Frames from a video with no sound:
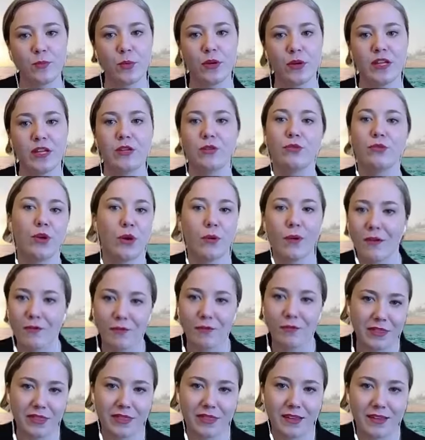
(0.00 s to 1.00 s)
you know
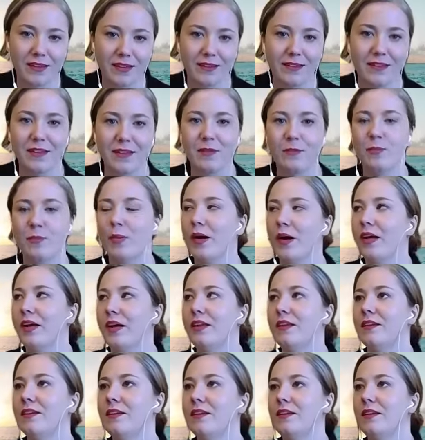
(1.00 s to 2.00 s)
everything. But
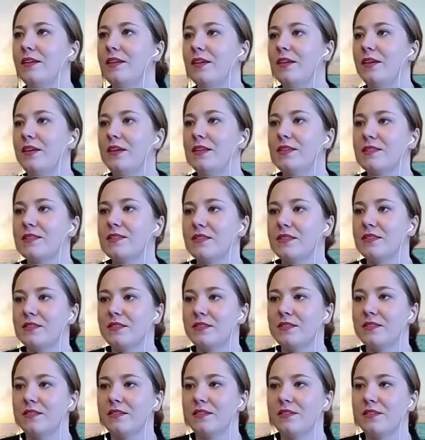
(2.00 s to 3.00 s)

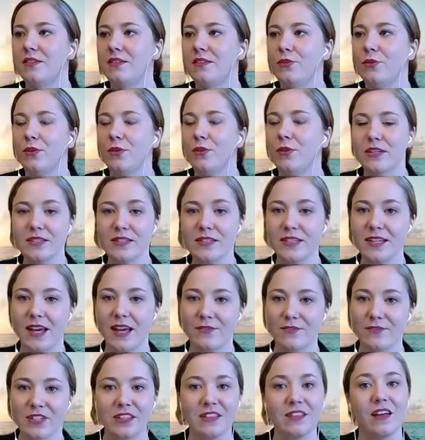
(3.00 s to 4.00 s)
you honestly
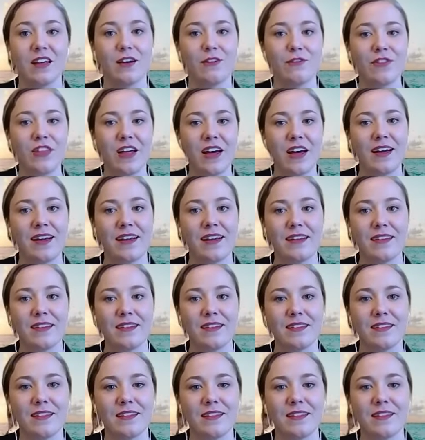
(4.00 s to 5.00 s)
have to love that
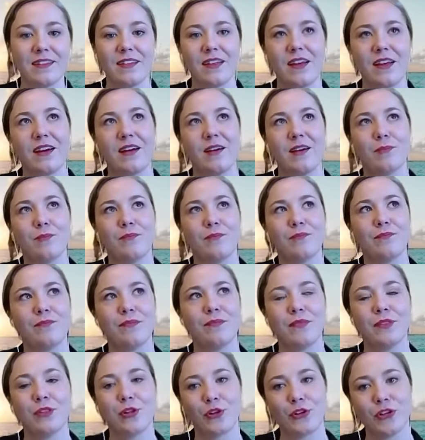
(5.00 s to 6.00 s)

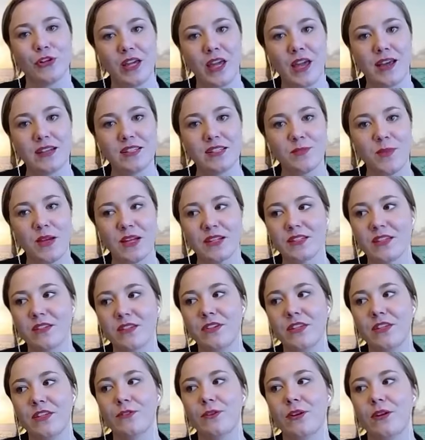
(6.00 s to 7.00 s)
learning aspect of it.
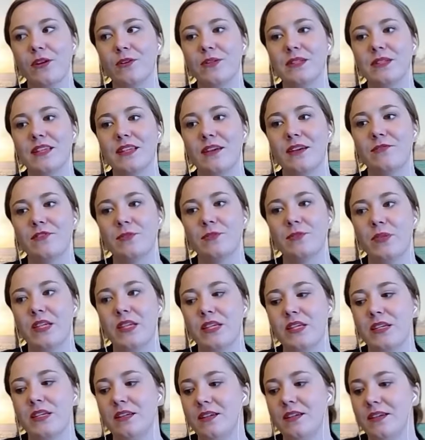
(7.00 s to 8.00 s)
You always have to
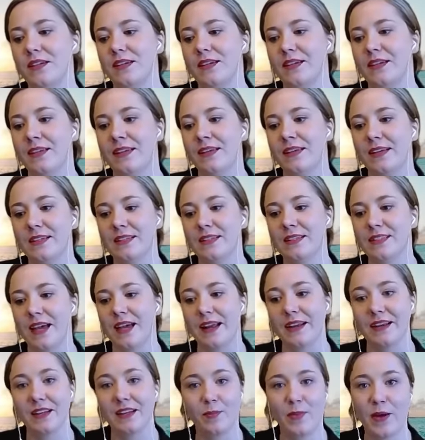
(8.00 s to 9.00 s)
be
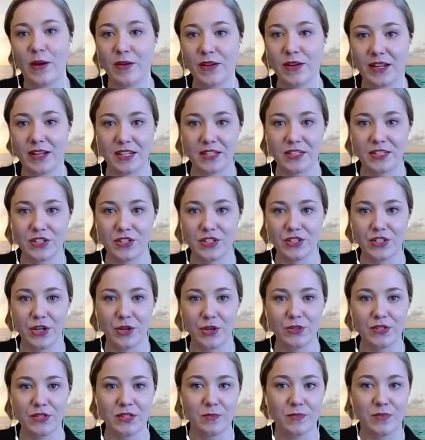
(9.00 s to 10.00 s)
excited about getting to know
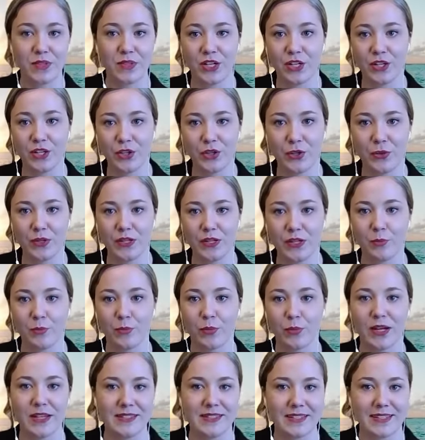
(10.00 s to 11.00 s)
something new and
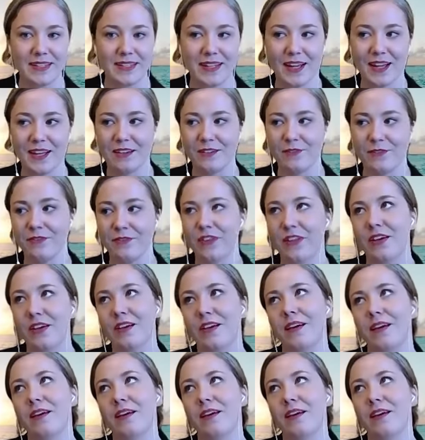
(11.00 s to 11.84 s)
embracing kind of the